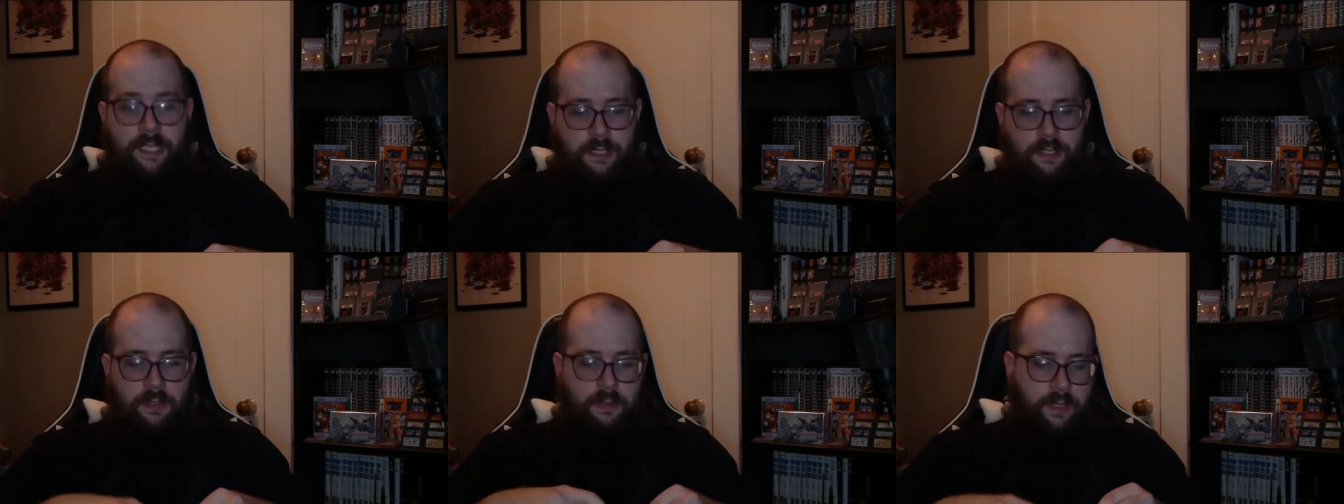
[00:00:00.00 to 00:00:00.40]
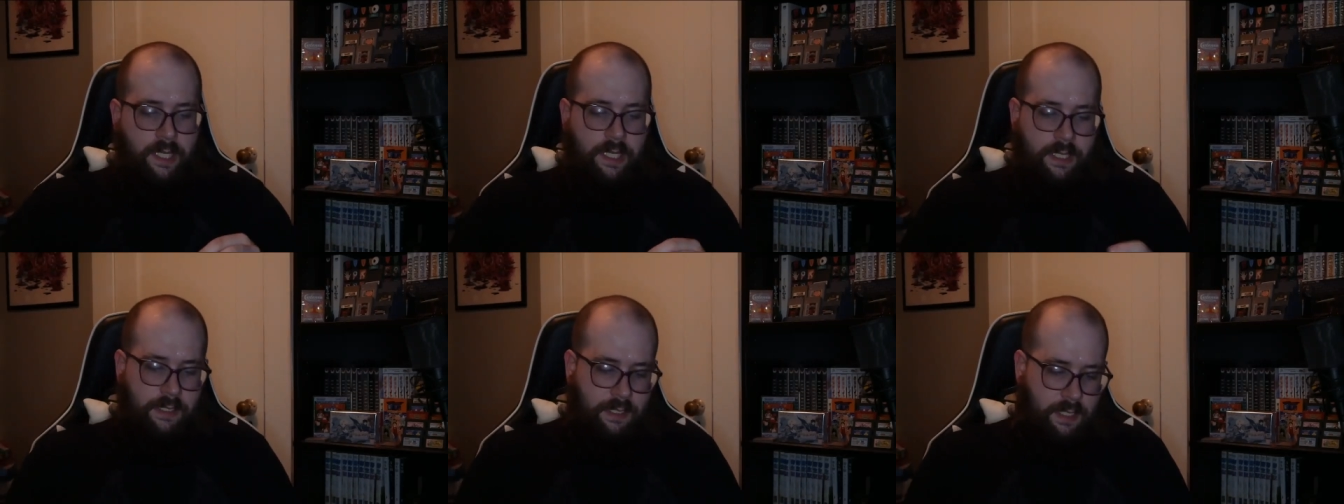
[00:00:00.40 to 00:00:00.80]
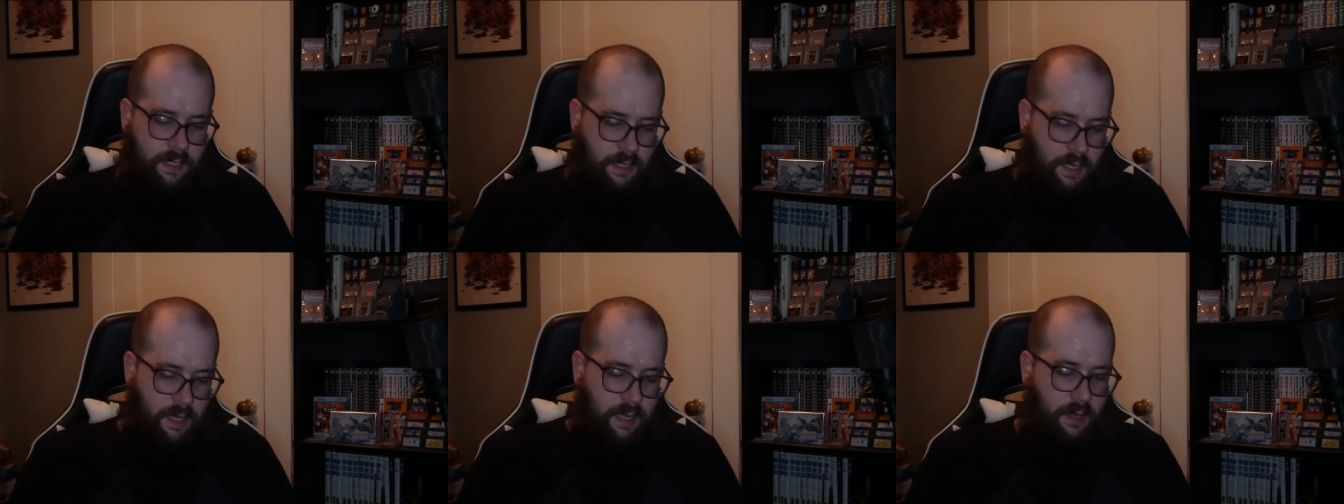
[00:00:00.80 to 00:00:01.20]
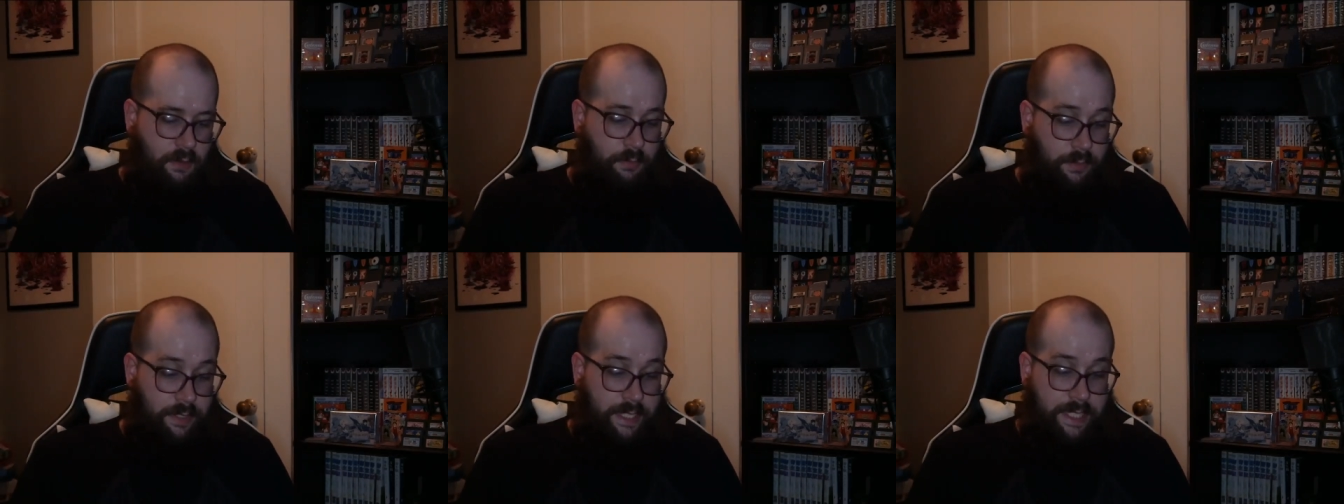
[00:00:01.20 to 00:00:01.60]
It is
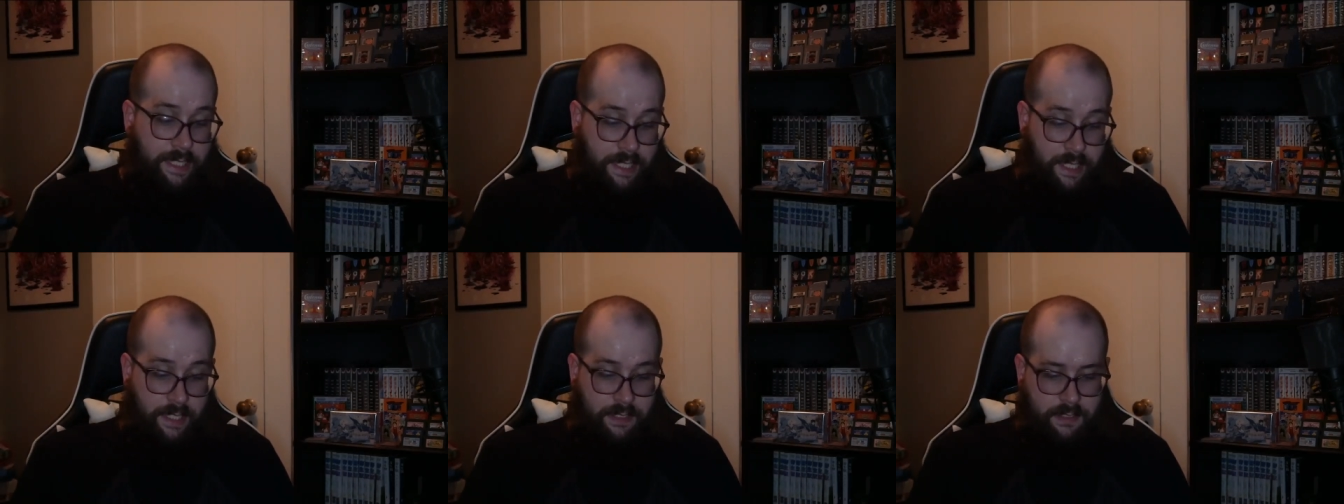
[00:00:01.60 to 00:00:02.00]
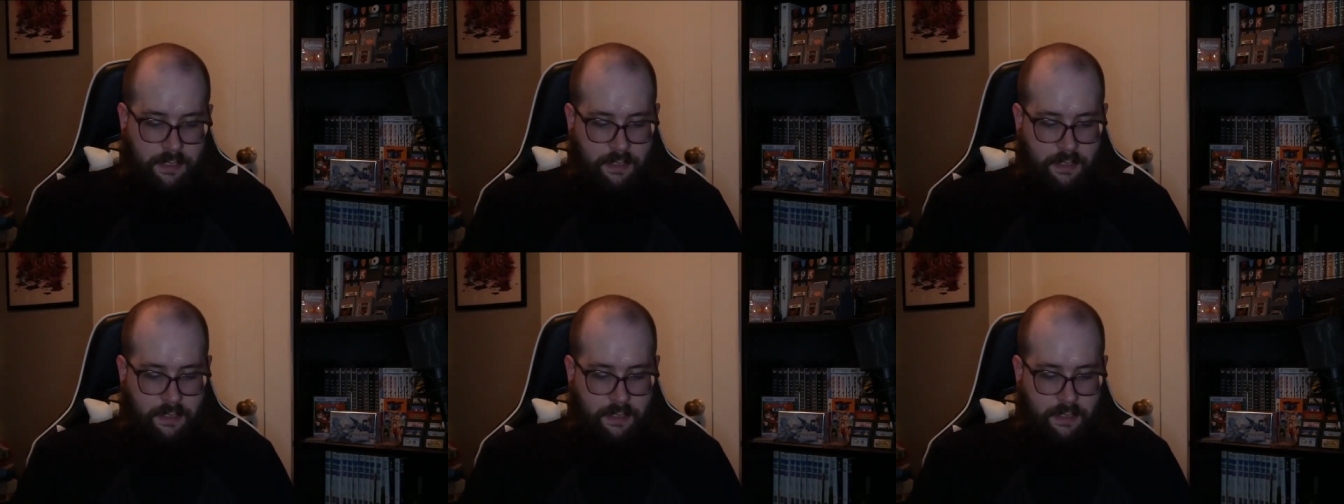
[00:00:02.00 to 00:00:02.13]
really nice.